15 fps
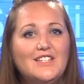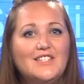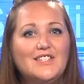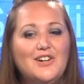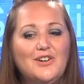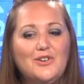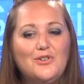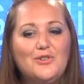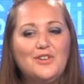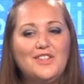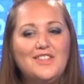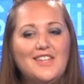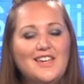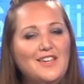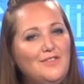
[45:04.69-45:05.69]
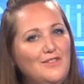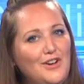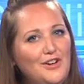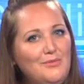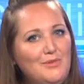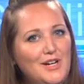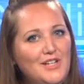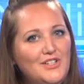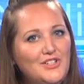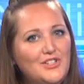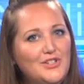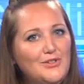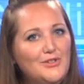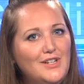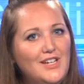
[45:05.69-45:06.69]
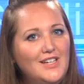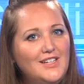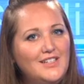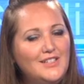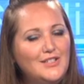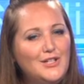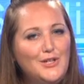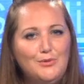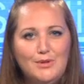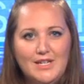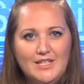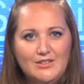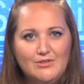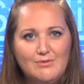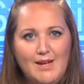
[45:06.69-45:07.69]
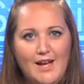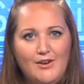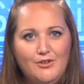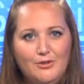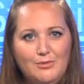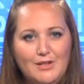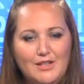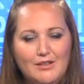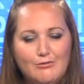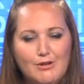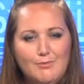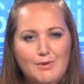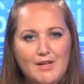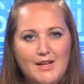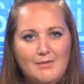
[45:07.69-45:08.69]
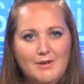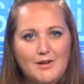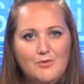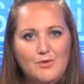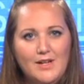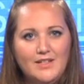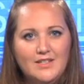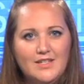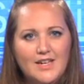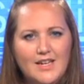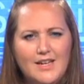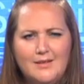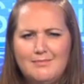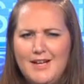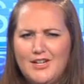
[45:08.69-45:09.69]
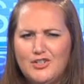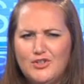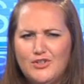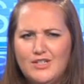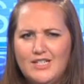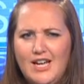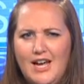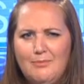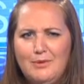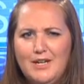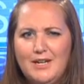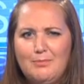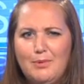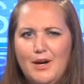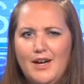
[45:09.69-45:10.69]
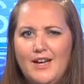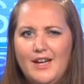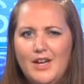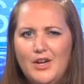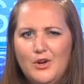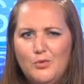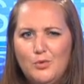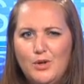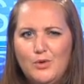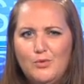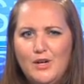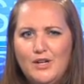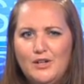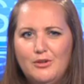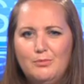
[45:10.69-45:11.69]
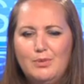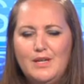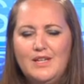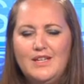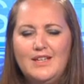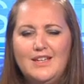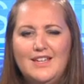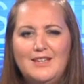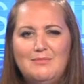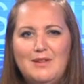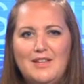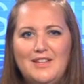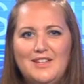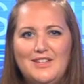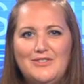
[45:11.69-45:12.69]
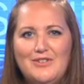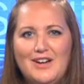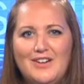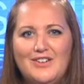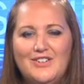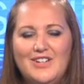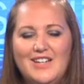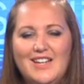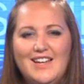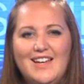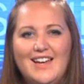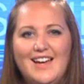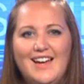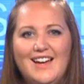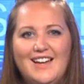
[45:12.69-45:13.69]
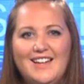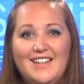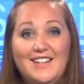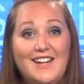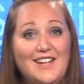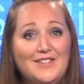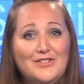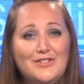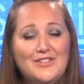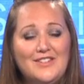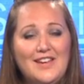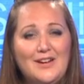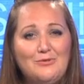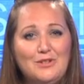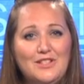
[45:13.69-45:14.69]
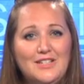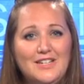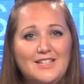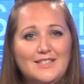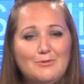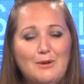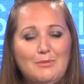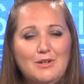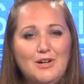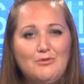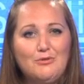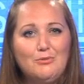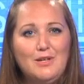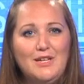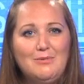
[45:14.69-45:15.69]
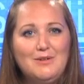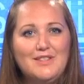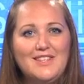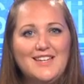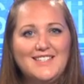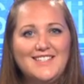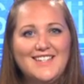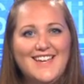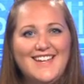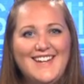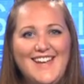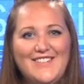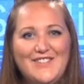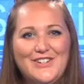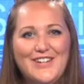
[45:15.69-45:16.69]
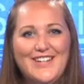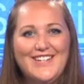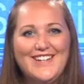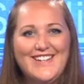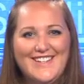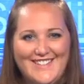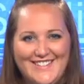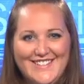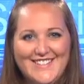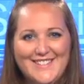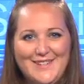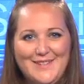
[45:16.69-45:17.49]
So thank you very much. Tune in two weeks from now. It'll be three p m on a Wednesday. I'm not sure the topic, but we will be emailing you out uh, an answer to that, what the next webinar will be. But thanks again. Have a great night.